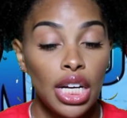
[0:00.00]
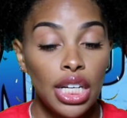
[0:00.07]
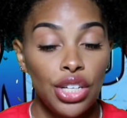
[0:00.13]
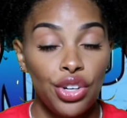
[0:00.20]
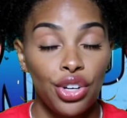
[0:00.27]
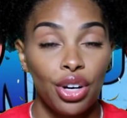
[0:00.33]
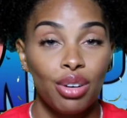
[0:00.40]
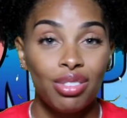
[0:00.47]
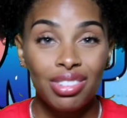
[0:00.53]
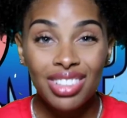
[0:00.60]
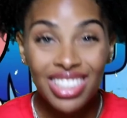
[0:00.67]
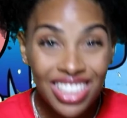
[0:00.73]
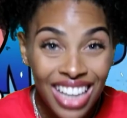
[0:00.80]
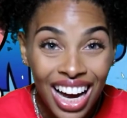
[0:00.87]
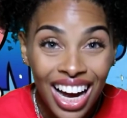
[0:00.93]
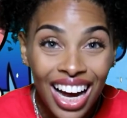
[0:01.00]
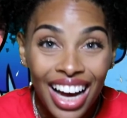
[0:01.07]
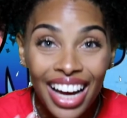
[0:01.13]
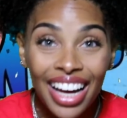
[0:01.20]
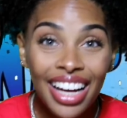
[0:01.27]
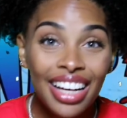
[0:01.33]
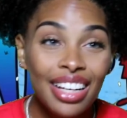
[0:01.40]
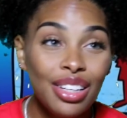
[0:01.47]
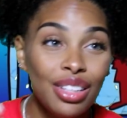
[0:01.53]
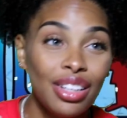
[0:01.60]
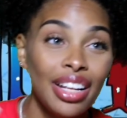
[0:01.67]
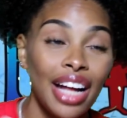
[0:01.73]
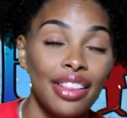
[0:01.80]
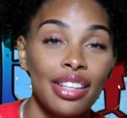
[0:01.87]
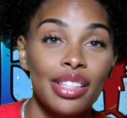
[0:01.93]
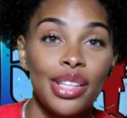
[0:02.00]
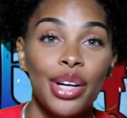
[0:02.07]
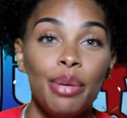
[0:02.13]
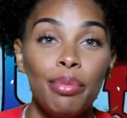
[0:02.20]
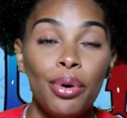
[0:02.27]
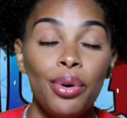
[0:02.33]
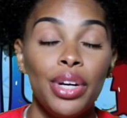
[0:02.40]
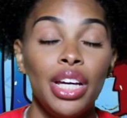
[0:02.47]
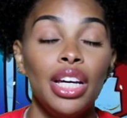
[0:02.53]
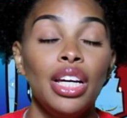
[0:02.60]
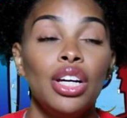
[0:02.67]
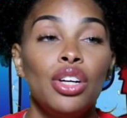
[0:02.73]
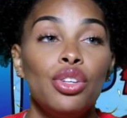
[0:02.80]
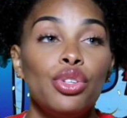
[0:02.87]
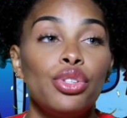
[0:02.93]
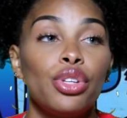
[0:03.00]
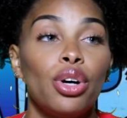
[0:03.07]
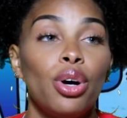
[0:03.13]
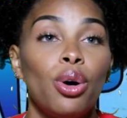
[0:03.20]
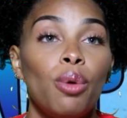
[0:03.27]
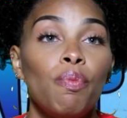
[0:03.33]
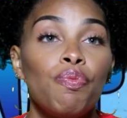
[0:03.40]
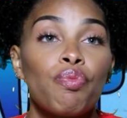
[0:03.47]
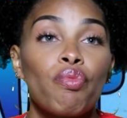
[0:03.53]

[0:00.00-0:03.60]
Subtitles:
you know, die at the ceremony. So